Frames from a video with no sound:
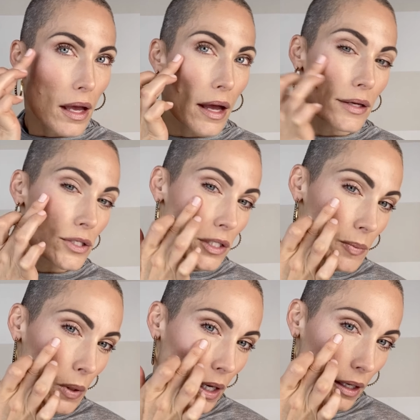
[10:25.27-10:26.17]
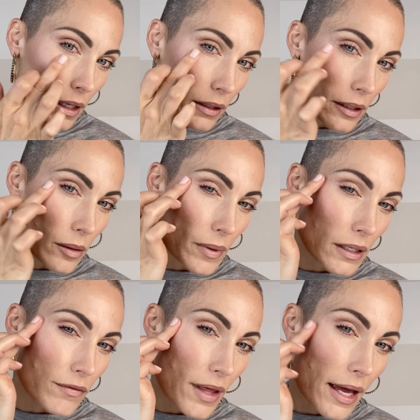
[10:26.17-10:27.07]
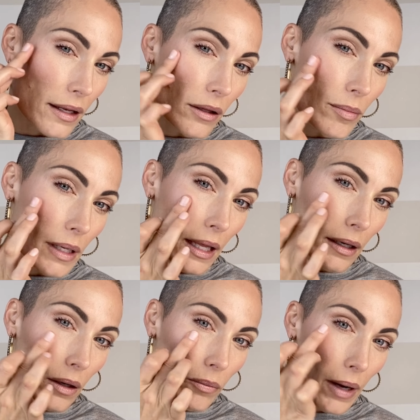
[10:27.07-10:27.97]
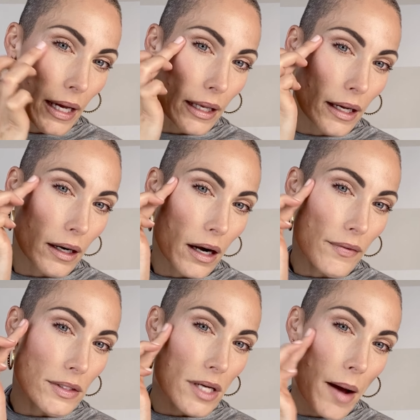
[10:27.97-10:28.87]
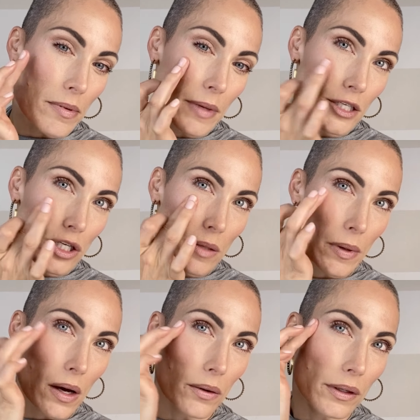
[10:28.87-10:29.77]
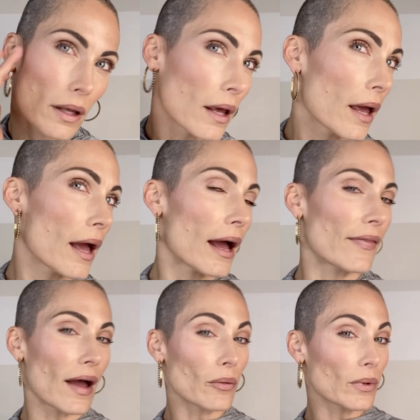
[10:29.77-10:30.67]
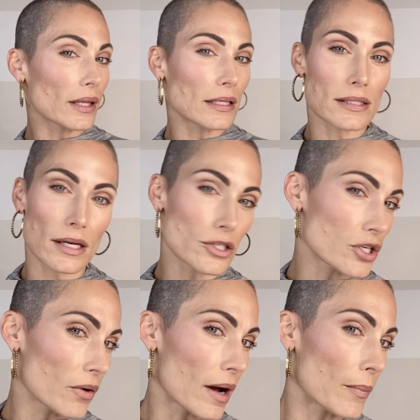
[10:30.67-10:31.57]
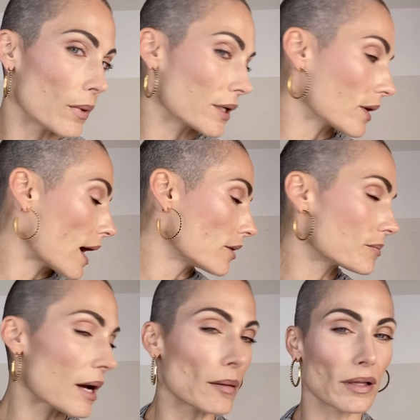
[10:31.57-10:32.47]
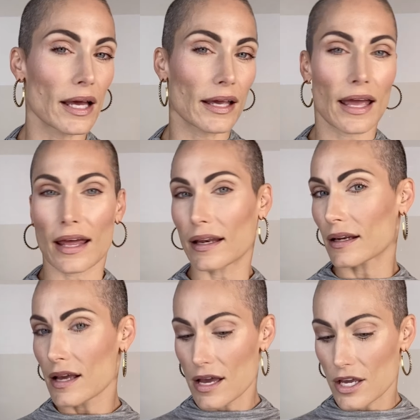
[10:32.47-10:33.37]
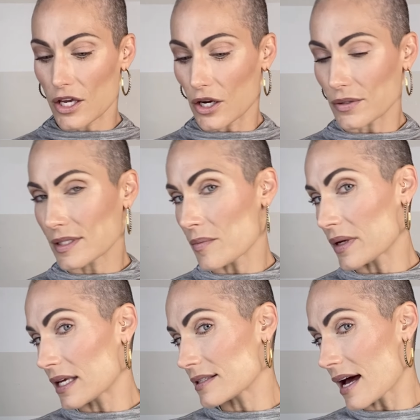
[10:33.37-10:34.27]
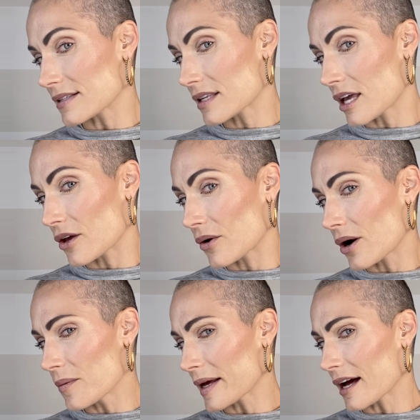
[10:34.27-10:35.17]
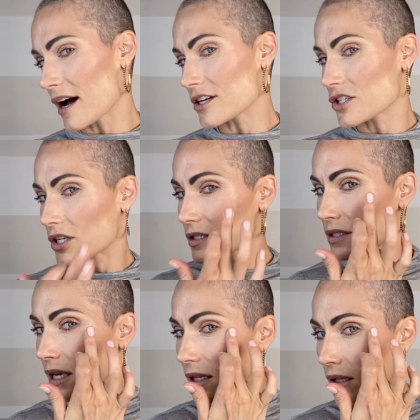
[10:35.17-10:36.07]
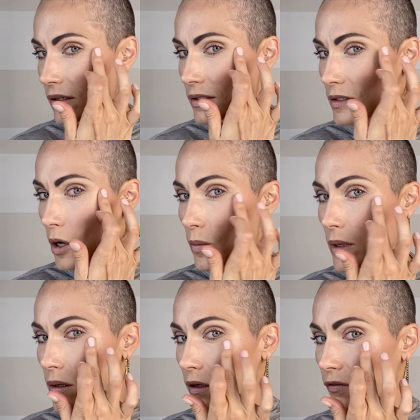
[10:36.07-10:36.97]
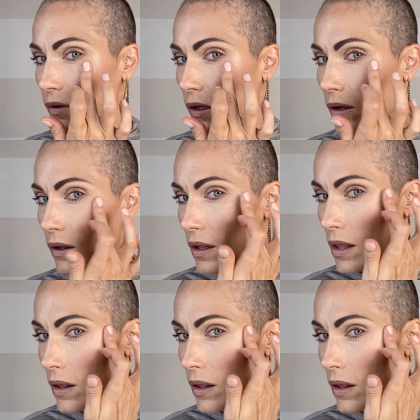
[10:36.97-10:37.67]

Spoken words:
and just put a little bit of that illuminator right here on the top of my cheekbone. And that really does show up when you're out in public and, you know, somebody's asking you, oh my gosh, your skin looks so beautiful.